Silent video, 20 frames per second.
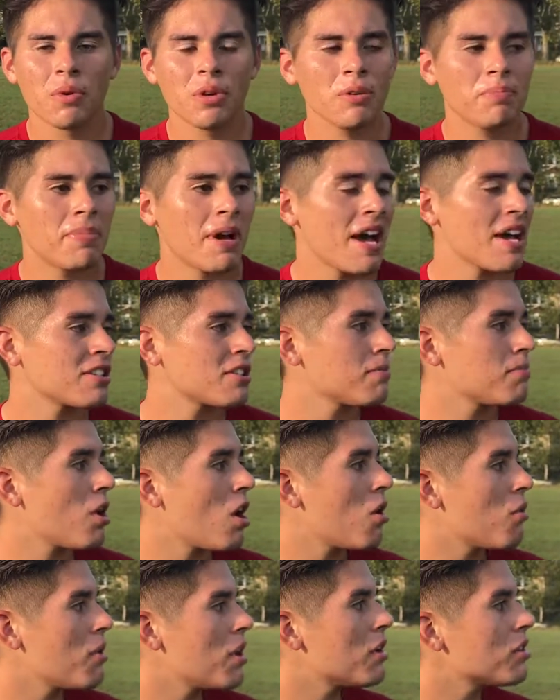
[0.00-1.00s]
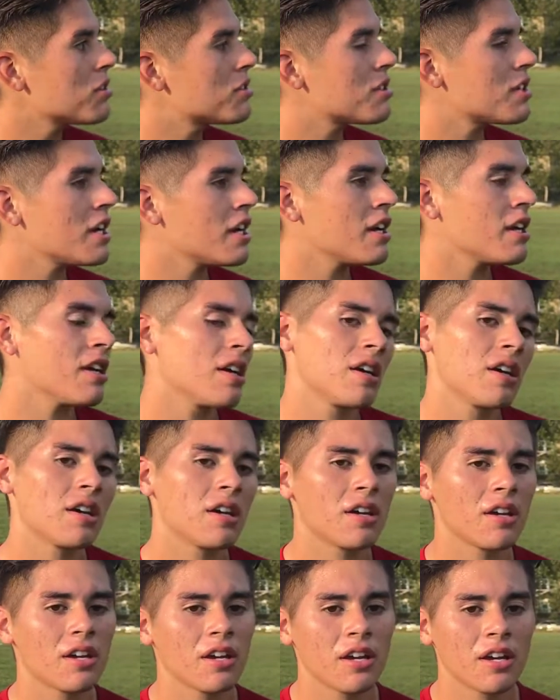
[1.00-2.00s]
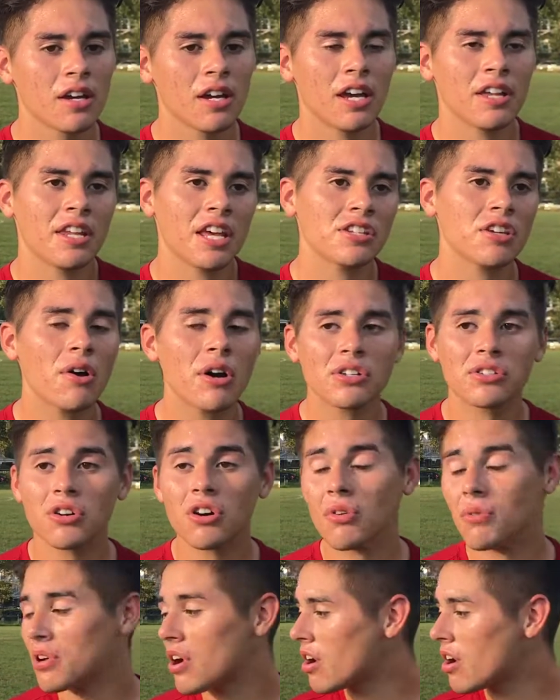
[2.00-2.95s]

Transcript: We passed the ball well today, and that's how I scored.